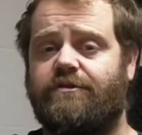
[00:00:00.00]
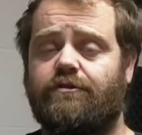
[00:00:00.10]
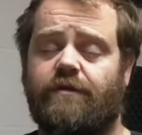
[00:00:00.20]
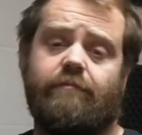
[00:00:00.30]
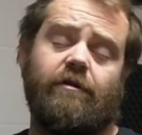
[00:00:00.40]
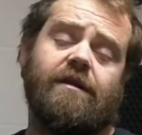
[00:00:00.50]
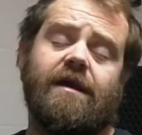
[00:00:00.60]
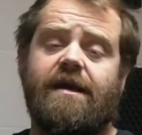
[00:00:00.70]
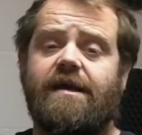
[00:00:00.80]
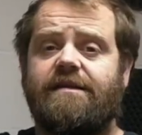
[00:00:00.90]
So there we're
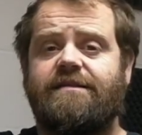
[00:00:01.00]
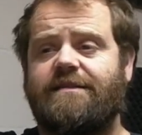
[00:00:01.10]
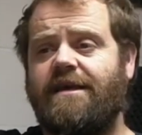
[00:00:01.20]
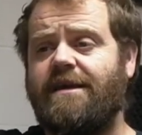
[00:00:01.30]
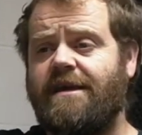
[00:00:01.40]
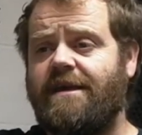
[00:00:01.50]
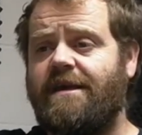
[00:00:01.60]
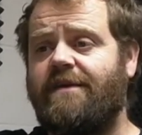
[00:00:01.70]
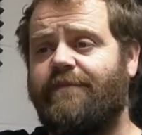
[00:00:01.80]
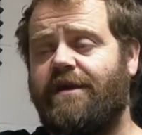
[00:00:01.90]

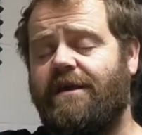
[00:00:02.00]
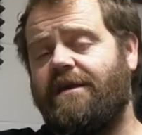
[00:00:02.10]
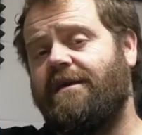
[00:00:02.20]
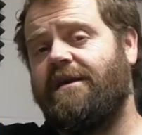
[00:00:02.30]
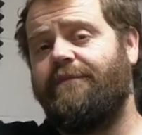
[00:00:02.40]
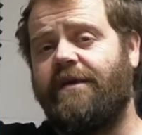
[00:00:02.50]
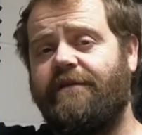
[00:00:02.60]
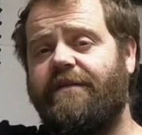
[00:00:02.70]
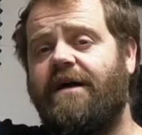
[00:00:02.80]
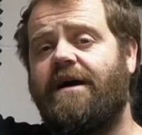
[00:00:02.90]
C, B, B
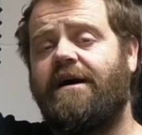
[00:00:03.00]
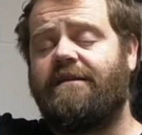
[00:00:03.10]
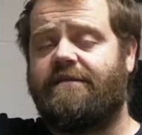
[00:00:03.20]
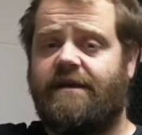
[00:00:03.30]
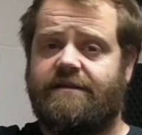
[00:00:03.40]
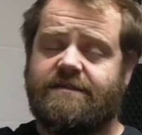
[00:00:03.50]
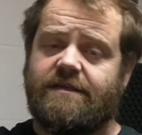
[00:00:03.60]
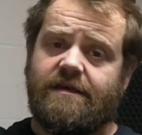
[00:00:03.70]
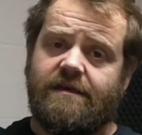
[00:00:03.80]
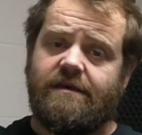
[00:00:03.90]
flat, and then
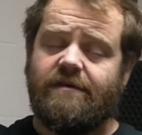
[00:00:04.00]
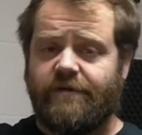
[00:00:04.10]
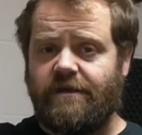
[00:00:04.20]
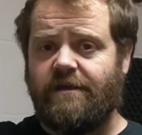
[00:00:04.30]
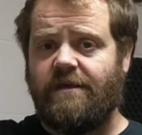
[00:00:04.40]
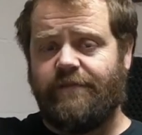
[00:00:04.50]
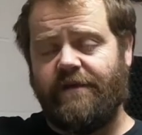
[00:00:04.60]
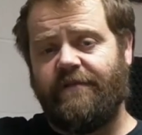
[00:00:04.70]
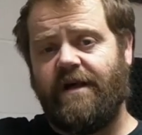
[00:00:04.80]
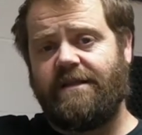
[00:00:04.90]
C, B, B
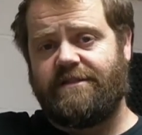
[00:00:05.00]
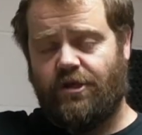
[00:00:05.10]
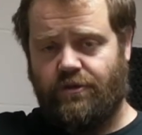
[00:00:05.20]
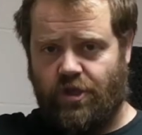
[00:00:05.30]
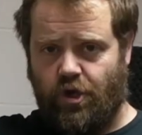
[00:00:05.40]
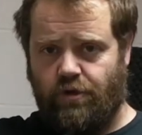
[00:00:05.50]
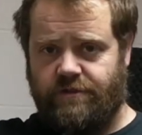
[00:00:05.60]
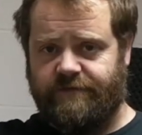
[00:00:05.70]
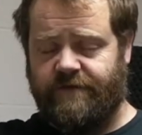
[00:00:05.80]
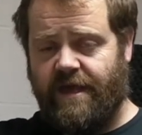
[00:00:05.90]
flat down the
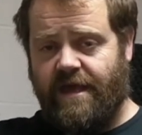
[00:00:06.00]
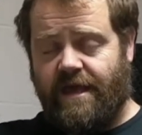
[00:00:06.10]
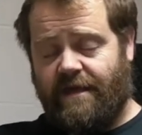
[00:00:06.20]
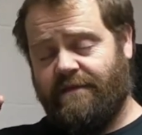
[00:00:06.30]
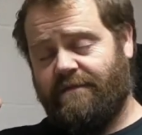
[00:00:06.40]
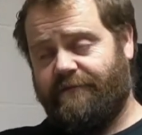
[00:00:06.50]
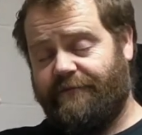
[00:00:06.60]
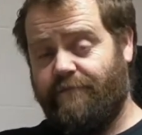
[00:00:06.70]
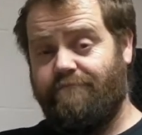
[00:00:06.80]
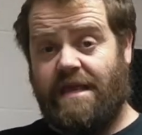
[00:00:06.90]
octave. And
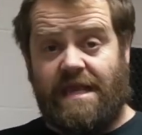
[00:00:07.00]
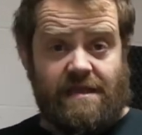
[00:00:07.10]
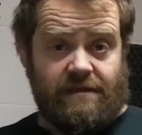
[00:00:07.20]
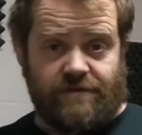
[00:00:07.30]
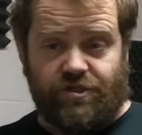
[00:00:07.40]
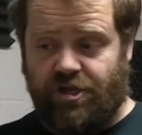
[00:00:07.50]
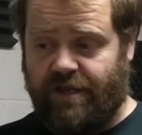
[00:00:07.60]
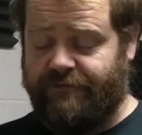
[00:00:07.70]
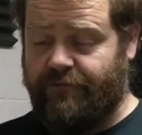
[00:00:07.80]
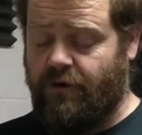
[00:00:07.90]
for me, the trick
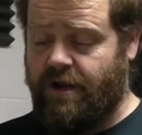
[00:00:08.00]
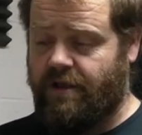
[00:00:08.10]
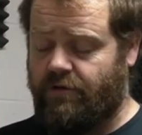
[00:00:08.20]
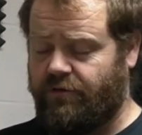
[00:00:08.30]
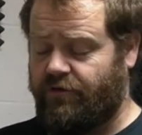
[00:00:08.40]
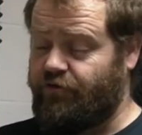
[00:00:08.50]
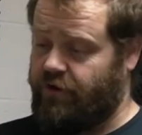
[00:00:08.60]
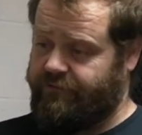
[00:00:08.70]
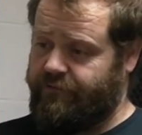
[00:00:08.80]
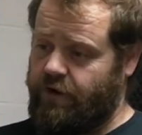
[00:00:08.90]
for it, or not the
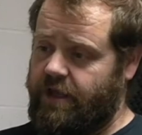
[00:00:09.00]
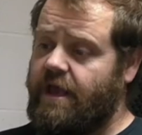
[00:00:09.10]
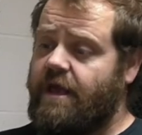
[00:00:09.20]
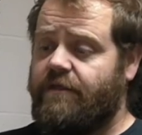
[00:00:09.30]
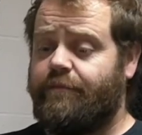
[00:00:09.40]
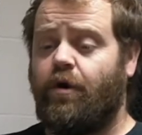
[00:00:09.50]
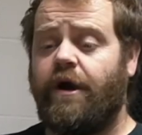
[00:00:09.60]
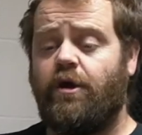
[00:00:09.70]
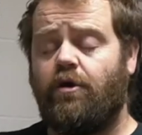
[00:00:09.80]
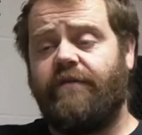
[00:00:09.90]
trick for it, the
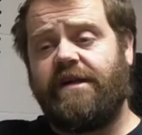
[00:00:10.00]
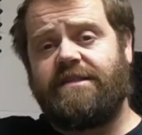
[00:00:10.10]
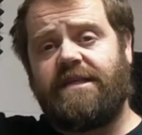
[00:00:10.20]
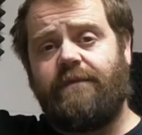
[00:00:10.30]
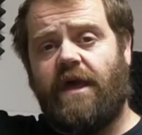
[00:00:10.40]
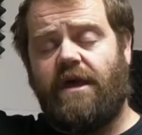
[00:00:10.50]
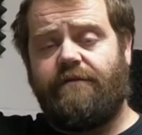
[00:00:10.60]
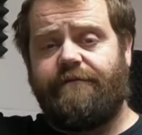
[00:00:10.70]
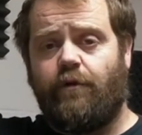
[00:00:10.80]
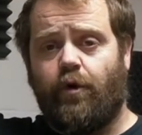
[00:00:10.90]
point of it is to keep the air
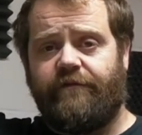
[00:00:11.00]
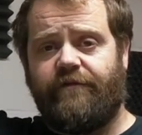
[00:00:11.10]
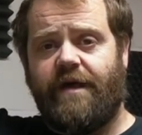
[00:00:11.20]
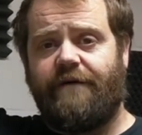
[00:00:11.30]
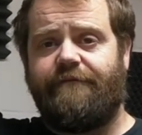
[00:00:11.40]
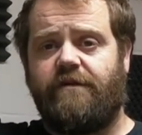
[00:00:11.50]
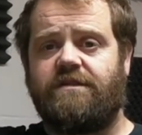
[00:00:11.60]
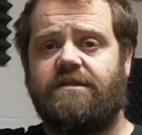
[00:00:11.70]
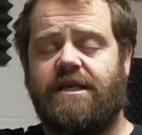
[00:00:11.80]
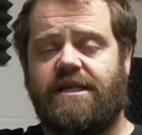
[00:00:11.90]
flowing from that first
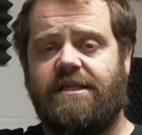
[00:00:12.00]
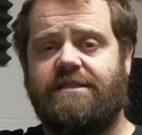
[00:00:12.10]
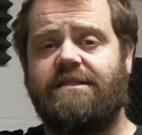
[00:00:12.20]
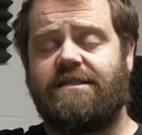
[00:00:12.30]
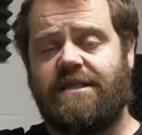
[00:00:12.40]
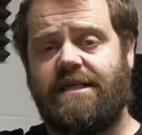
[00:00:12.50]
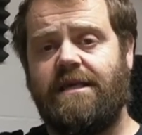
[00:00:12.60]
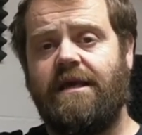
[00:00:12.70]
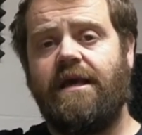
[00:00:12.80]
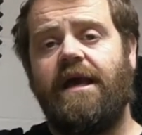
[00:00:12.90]
articulated
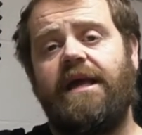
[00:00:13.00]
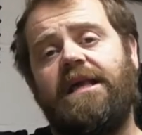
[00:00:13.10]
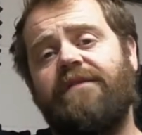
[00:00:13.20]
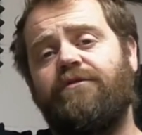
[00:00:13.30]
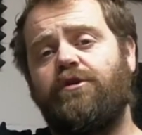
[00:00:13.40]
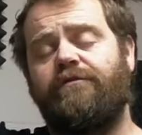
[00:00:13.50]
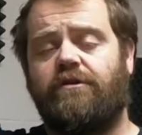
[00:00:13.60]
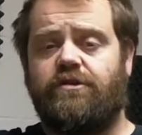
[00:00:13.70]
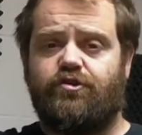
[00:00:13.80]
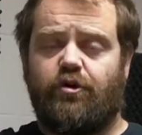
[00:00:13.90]
C, even though you've got
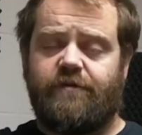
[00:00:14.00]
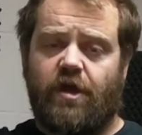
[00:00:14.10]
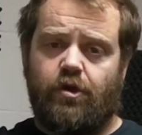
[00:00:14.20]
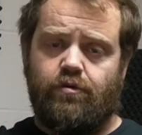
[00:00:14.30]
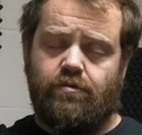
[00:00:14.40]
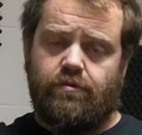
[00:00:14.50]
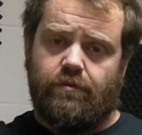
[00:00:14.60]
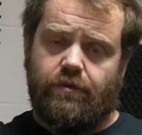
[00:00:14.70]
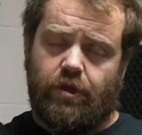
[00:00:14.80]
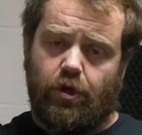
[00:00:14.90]
to drop down
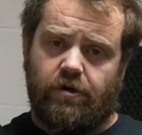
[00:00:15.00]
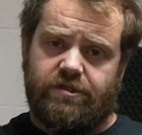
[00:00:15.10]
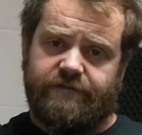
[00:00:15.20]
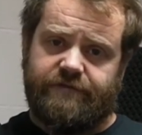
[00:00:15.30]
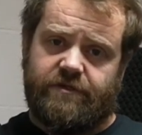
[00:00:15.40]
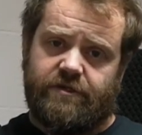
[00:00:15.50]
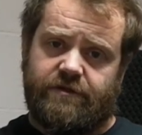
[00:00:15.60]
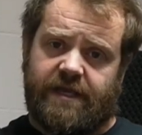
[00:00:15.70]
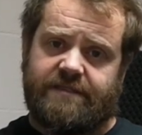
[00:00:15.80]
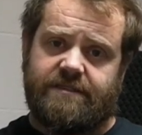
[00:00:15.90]
the octave to your
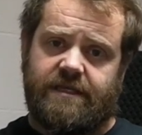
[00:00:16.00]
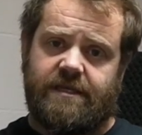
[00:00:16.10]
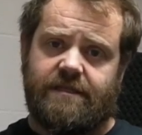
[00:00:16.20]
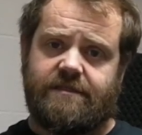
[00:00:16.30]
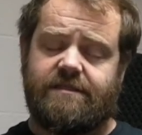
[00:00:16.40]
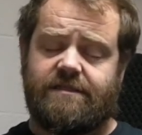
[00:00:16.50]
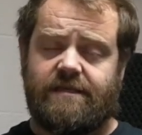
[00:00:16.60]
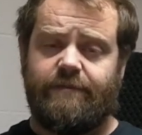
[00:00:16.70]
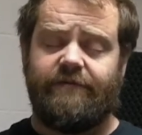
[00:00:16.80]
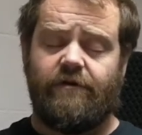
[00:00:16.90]
next articulated C
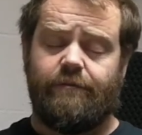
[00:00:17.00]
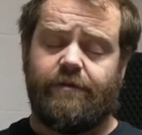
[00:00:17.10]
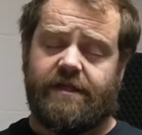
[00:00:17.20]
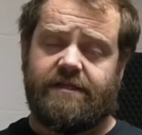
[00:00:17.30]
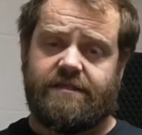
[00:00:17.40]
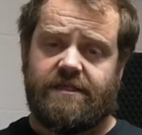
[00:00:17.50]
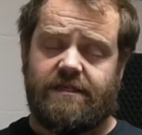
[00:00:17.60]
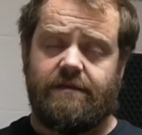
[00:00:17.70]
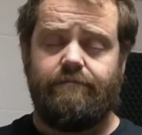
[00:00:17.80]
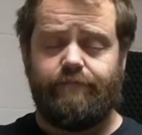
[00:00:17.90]
before playing
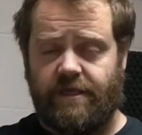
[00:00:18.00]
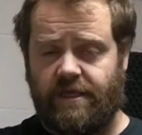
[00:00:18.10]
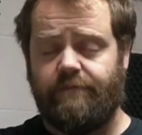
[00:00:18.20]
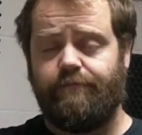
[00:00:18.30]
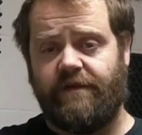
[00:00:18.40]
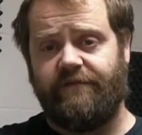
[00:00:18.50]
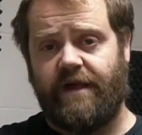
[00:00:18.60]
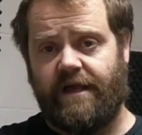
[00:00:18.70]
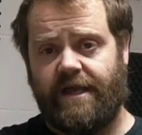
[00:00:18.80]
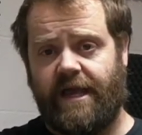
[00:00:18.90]
C, B, B
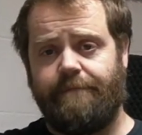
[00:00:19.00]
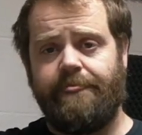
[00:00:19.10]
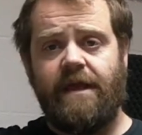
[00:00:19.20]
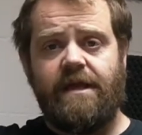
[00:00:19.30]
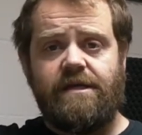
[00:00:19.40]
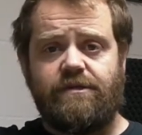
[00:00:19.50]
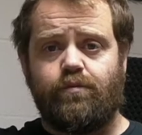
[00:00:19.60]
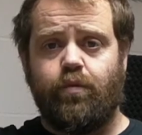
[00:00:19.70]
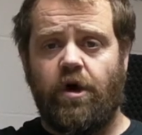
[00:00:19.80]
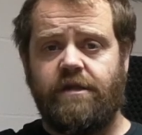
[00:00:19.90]
flat again. It's
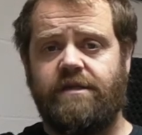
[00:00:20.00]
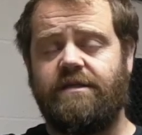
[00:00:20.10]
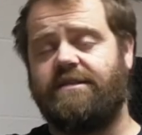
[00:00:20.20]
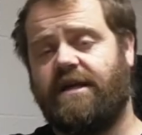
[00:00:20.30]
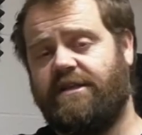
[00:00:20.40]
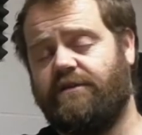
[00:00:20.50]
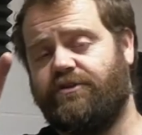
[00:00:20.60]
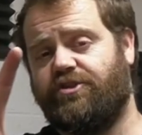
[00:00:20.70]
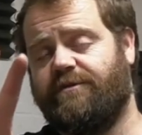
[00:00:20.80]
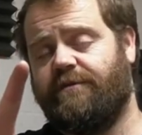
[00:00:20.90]
one continual
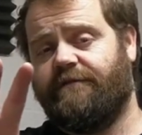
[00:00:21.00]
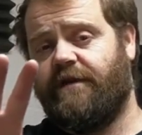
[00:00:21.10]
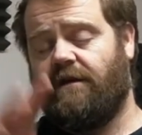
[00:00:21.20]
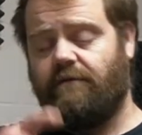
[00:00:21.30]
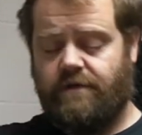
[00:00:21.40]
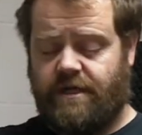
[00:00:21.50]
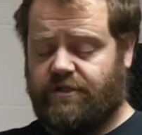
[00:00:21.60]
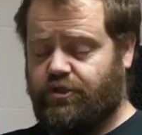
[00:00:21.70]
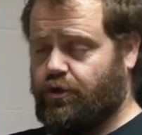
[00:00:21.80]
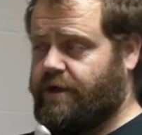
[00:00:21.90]
stream of air. Okay,
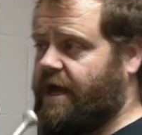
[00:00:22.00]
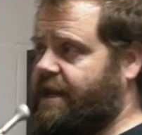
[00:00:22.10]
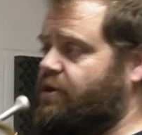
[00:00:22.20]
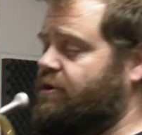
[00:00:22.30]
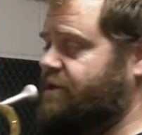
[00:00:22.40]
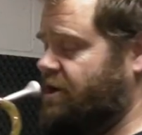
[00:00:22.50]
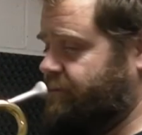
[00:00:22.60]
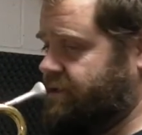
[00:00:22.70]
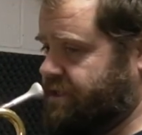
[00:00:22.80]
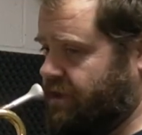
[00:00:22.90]
so carrying on
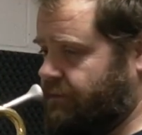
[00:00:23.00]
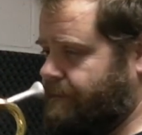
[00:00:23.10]
downwards now.